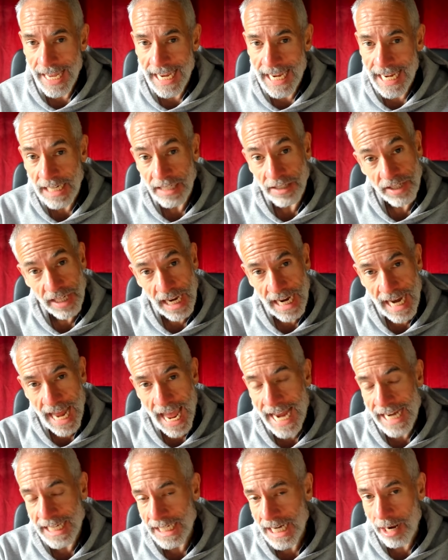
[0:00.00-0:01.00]
eat in
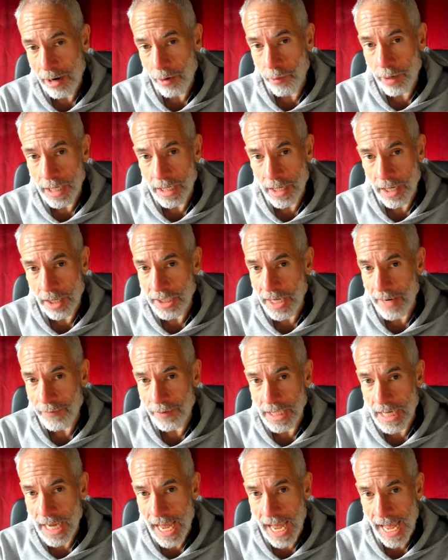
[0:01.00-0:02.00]
eight hour windows
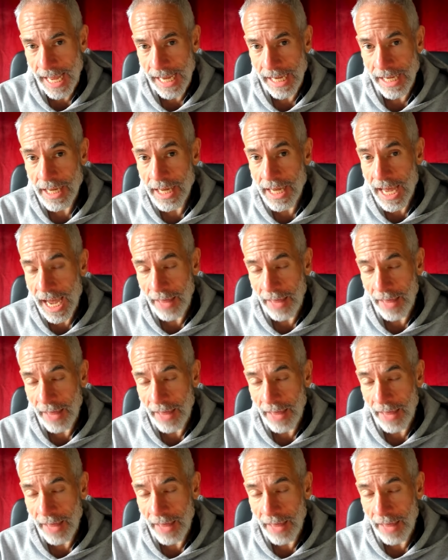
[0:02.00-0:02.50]
every day